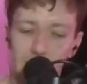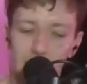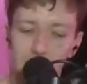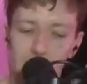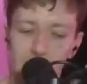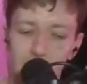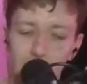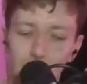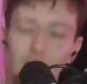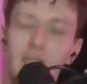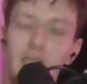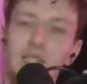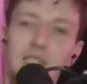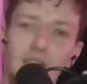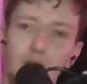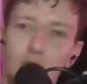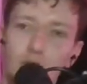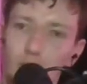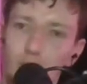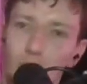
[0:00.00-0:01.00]

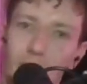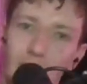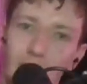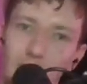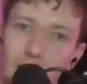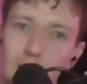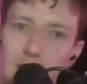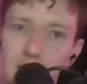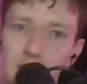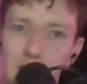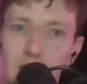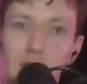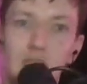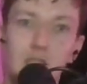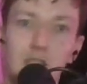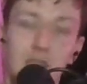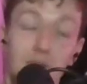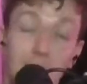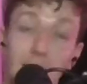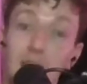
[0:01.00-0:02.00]
genocide requires
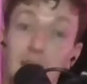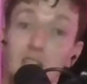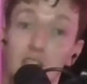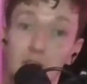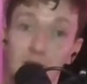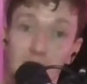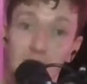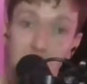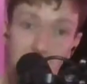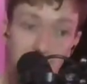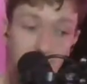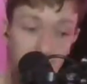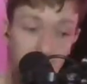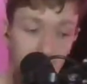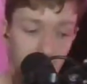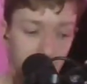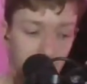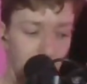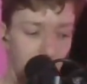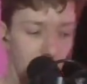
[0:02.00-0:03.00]
special intent,
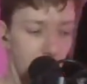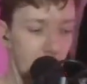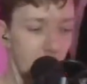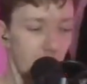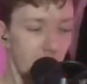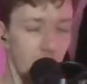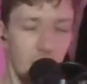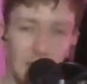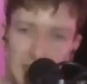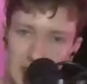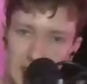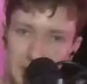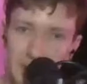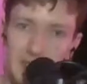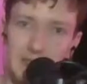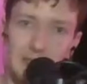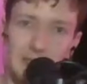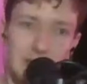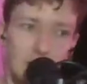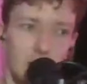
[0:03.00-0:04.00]
makes a
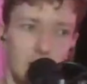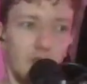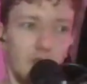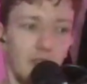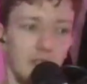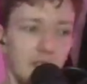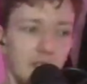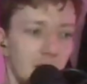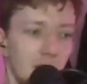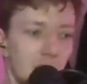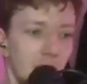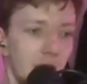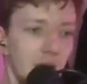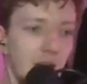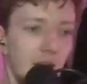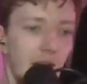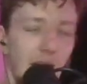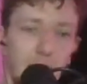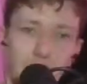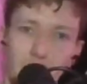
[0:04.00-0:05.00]
big deal out of it,
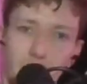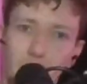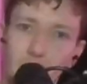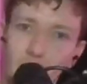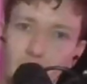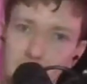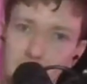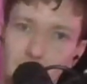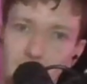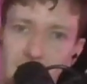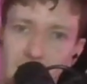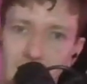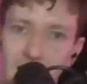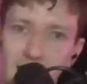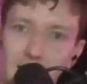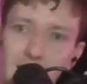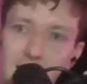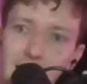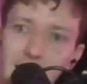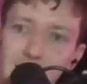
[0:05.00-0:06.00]
and because of that
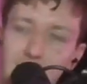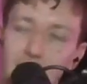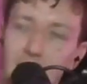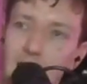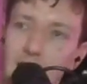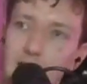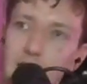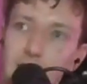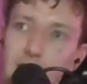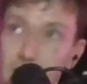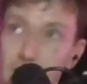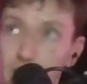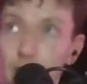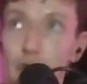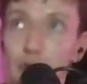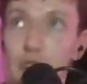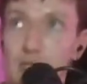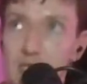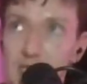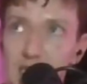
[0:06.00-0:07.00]
he
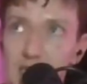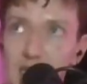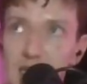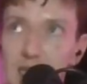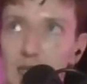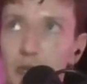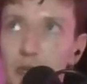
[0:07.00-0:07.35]
couldn't say